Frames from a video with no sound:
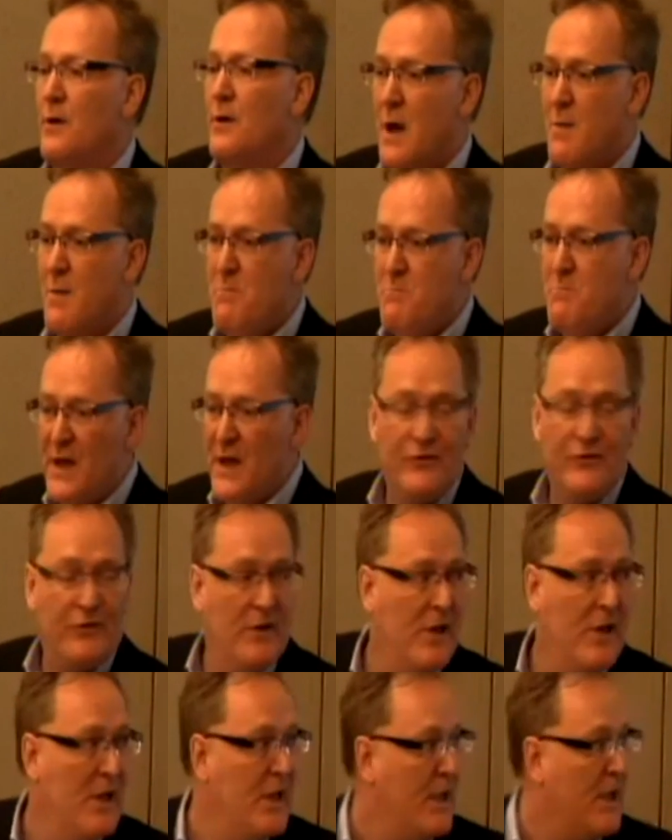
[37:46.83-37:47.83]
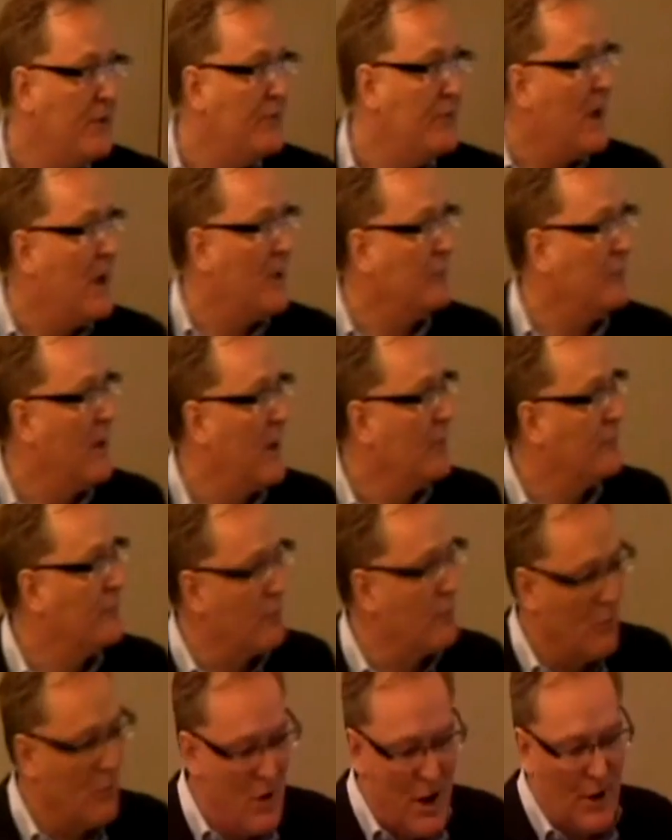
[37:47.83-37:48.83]
And I'm based in downtown
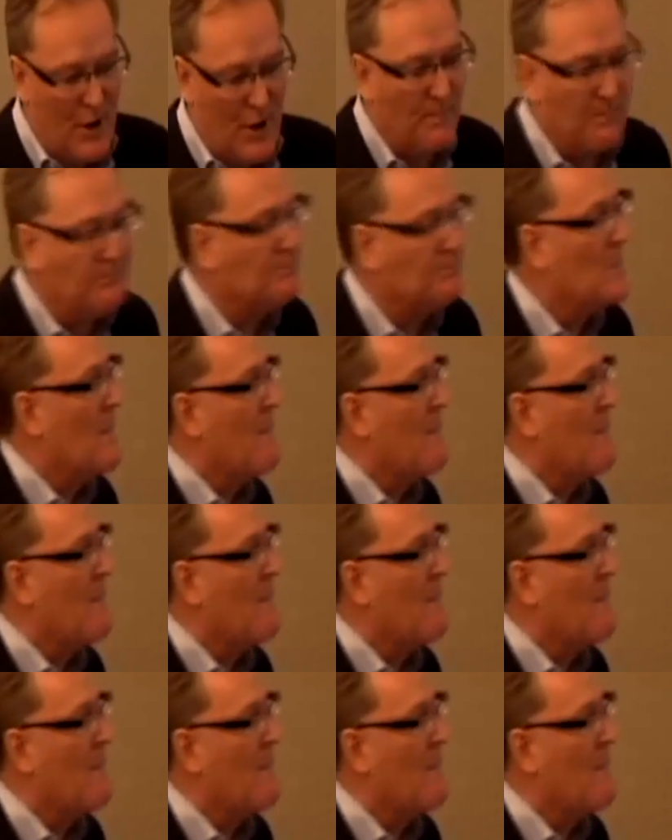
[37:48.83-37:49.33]
Toronto.